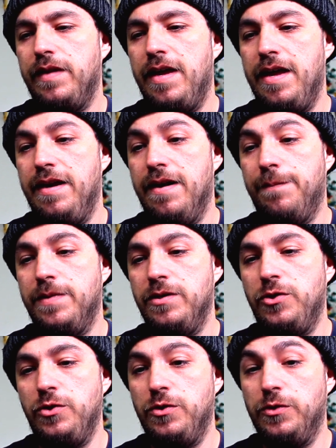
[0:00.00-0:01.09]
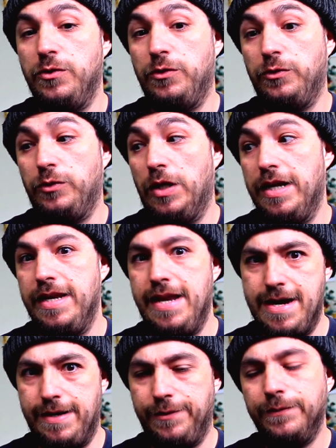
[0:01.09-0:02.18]
and up until
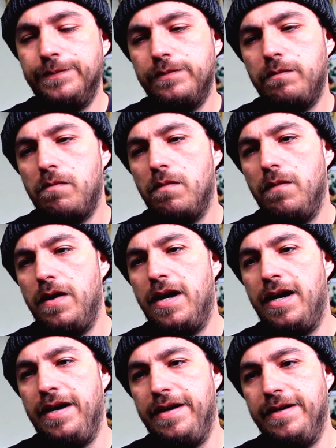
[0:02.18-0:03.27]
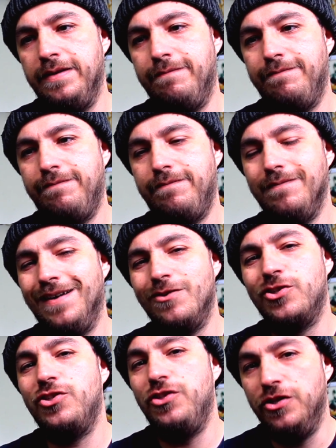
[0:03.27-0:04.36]
now, I
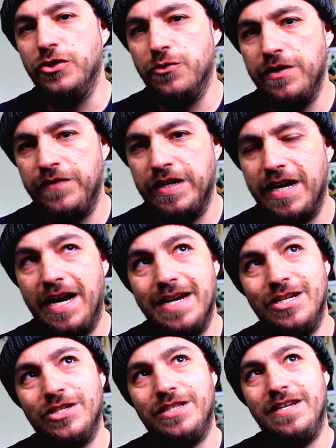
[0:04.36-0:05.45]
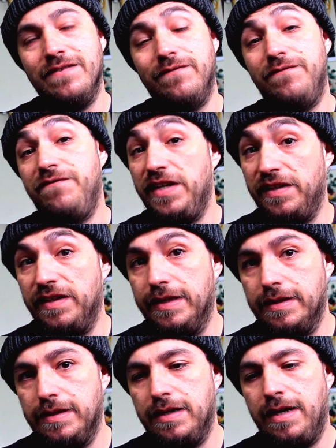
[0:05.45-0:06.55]
understood grieving, I just didn't feel it.
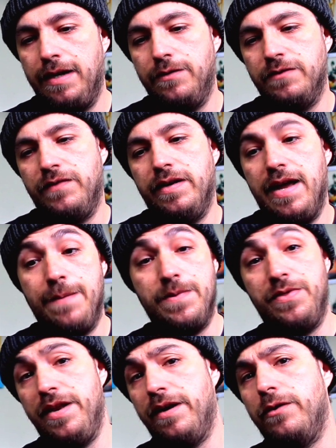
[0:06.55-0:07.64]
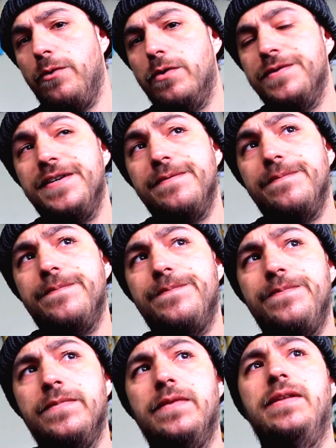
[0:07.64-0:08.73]
I was very apathetic towards it,
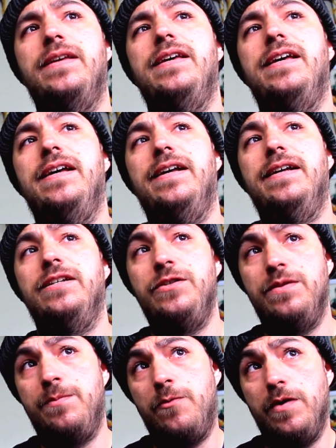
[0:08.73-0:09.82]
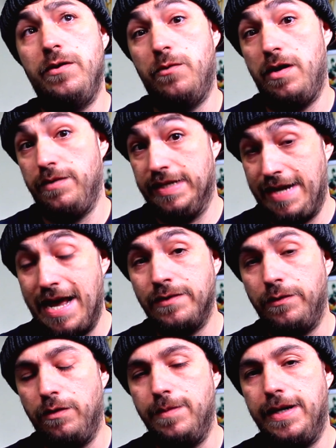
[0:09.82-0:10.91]
to the point where I was an
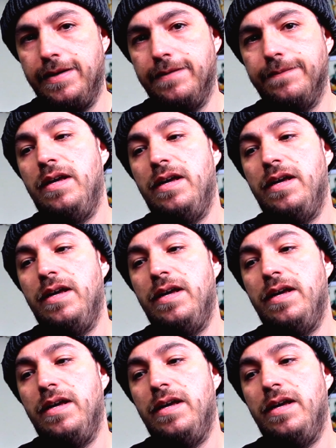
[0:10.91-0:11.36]
asshole about it.